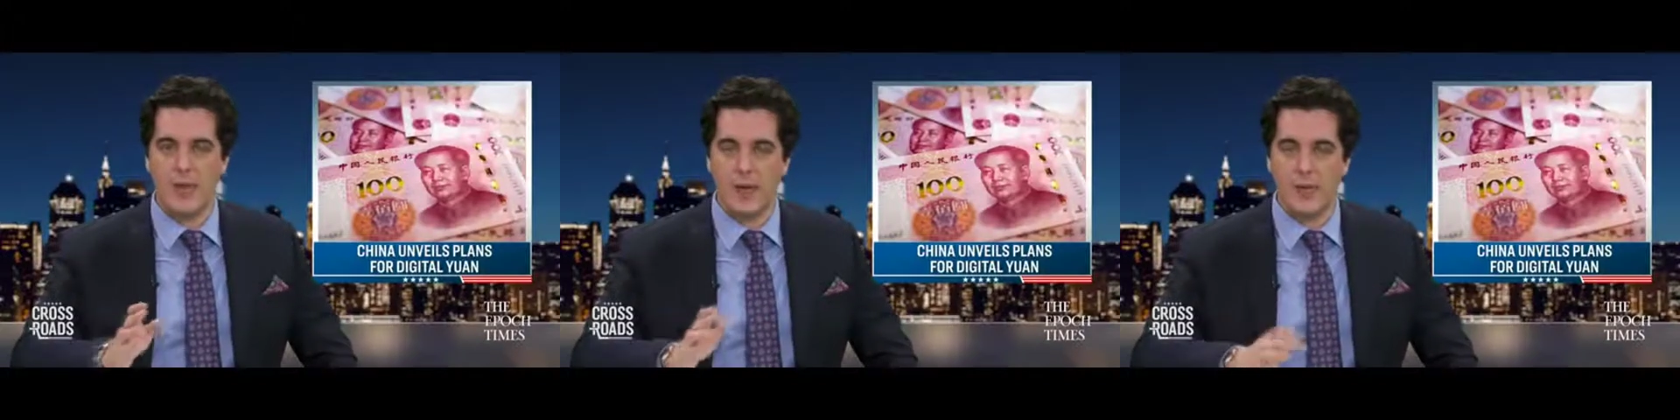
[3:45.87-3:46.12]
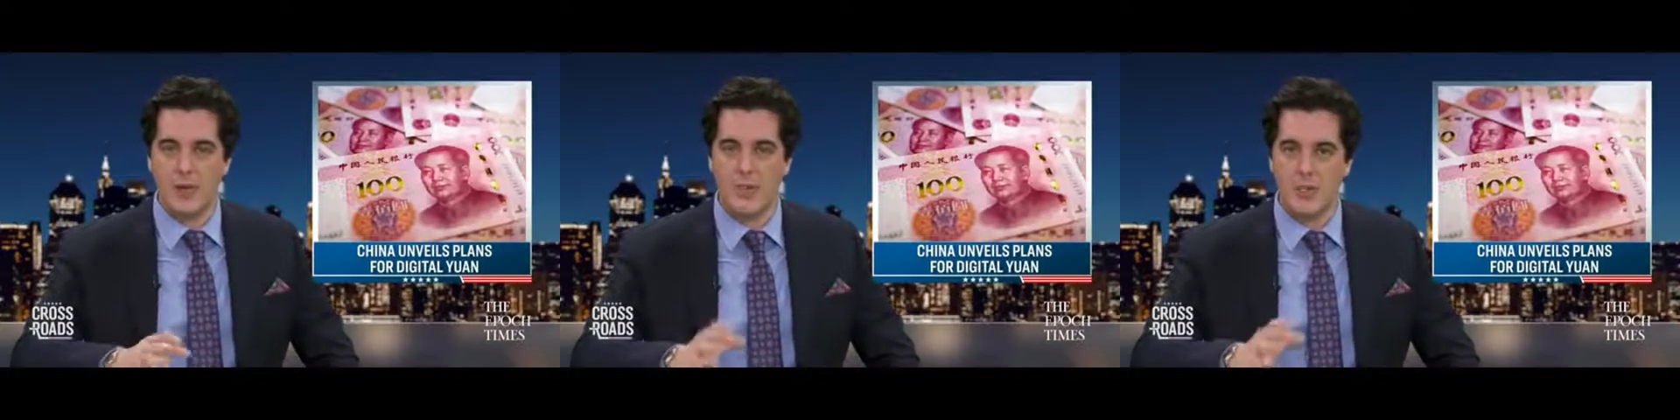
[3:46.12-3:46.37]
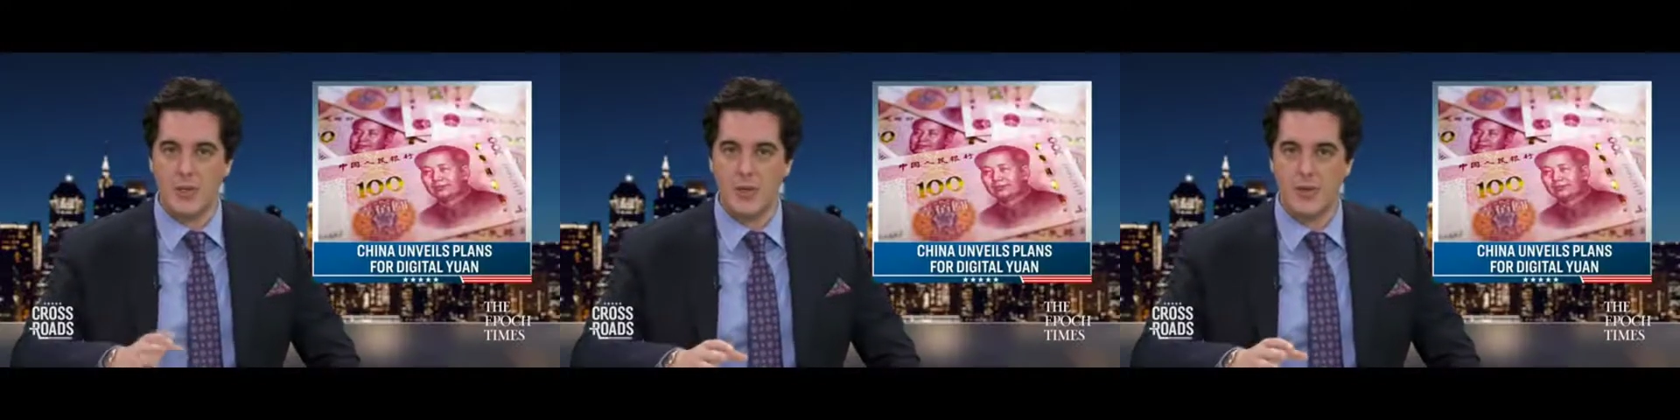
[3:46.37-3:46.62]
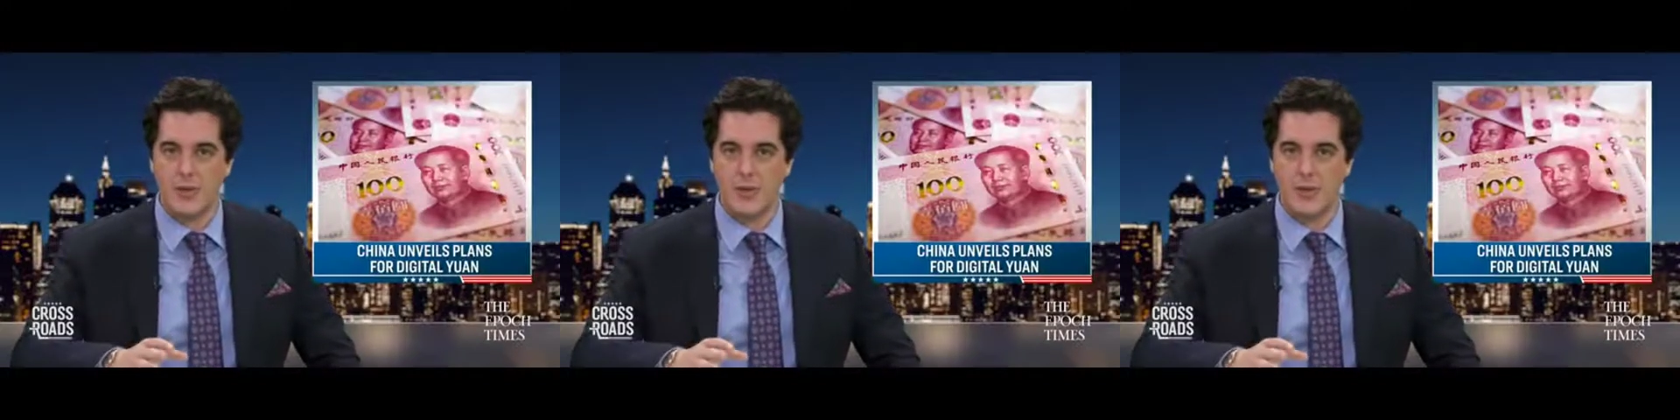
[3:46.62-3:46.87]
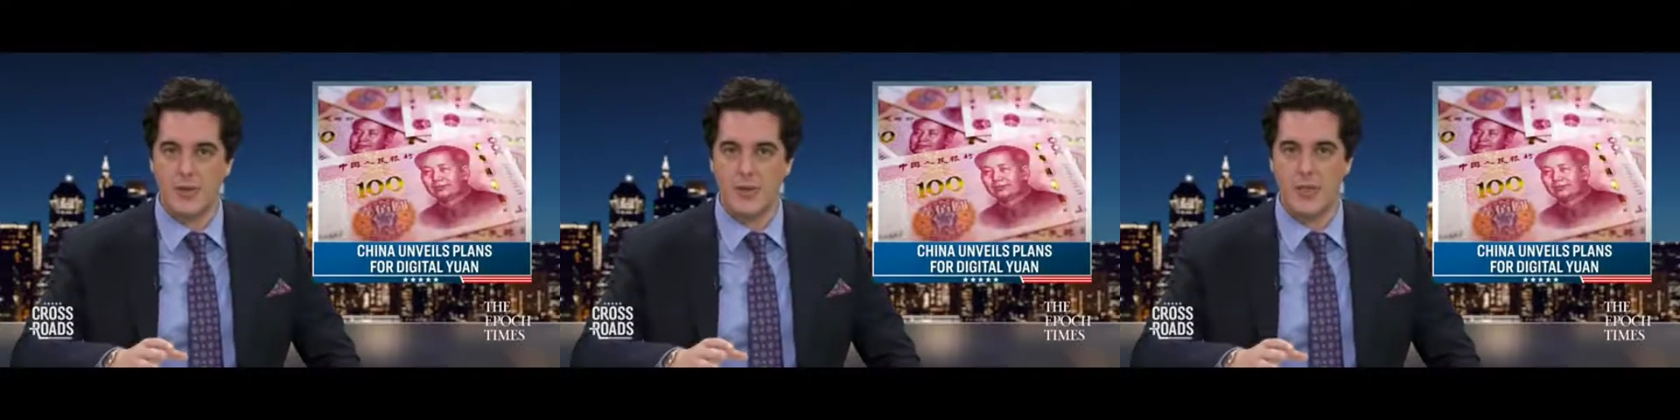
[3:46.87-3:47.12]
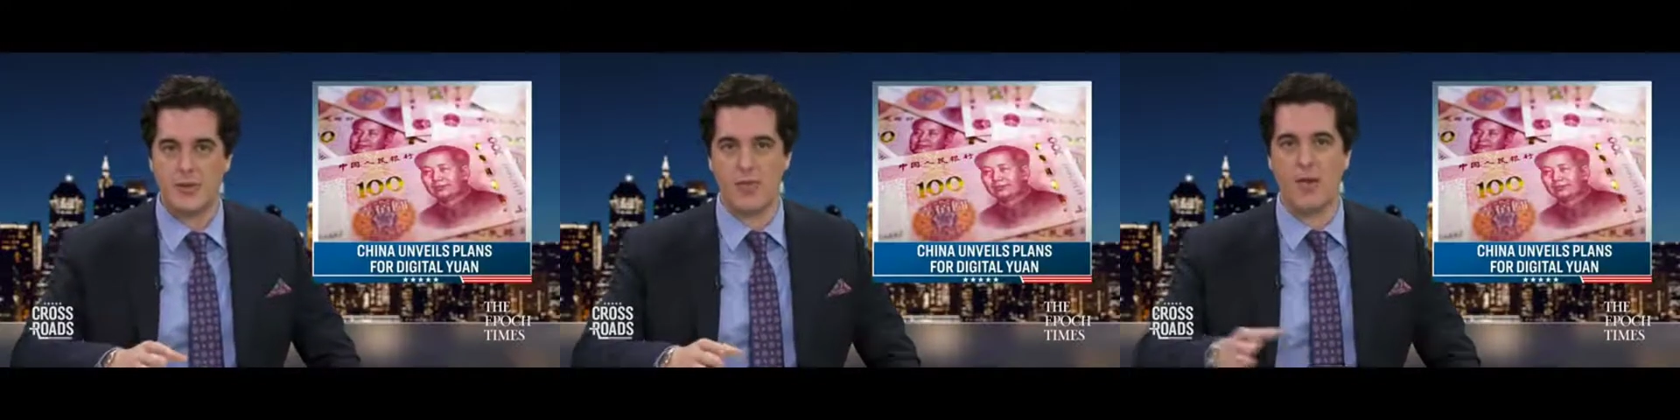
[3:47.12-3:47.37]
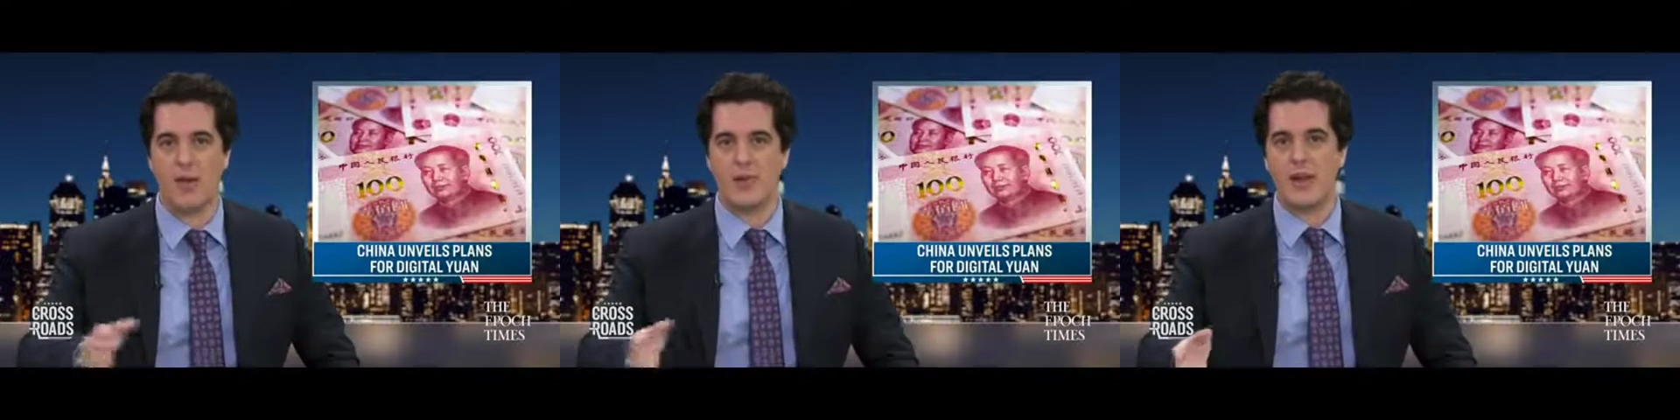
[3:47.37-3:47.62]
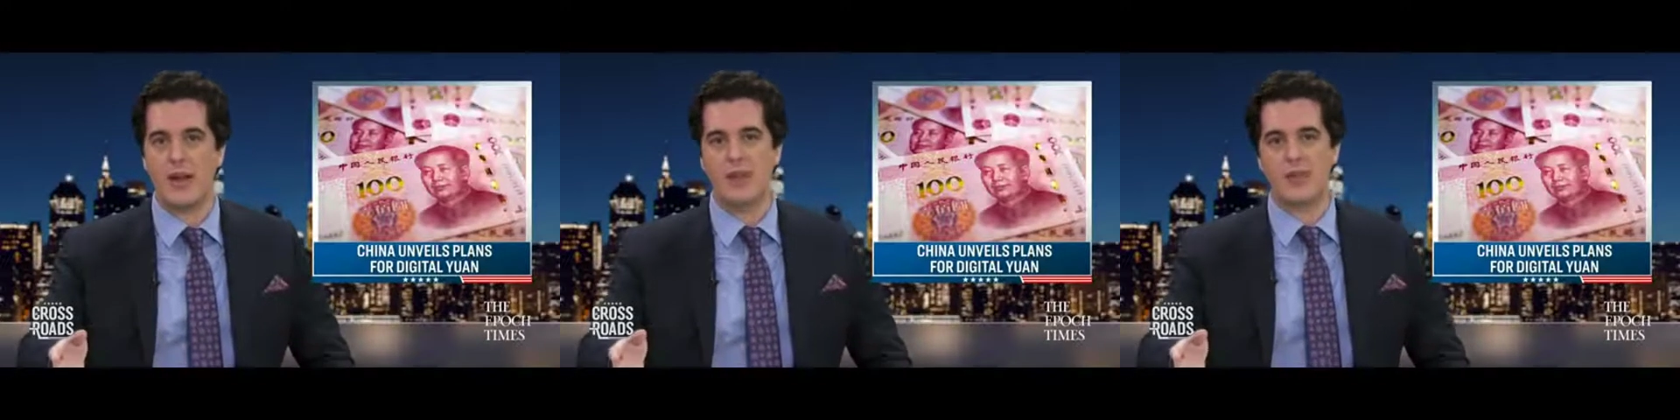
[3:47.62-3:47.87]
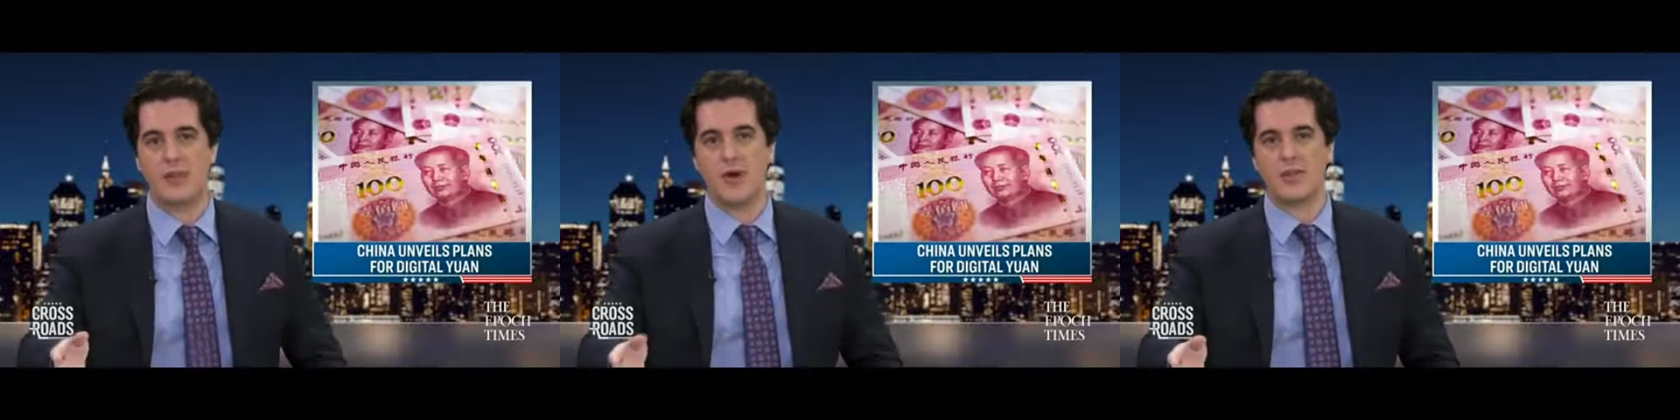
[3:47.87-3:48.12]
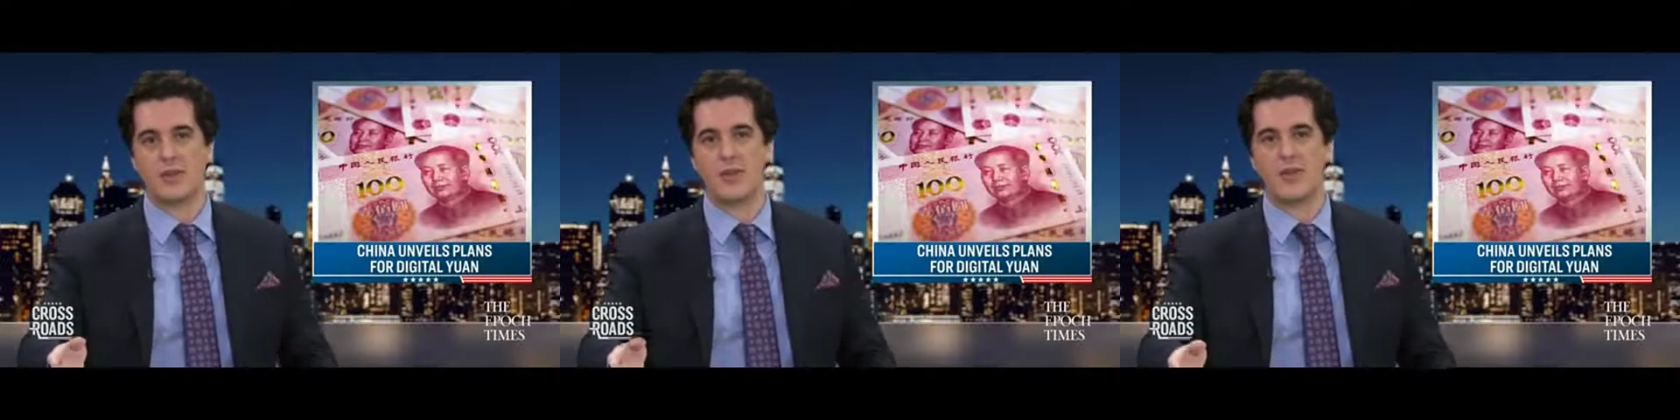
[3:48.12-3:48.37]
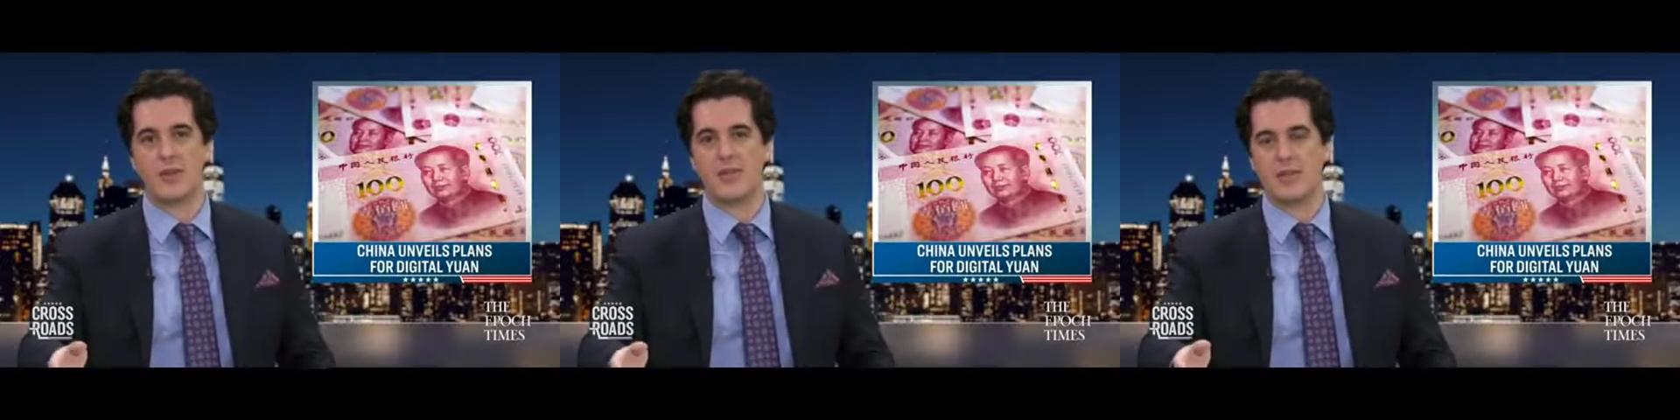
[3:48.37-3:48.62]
other digital currencies, or one of the main draws with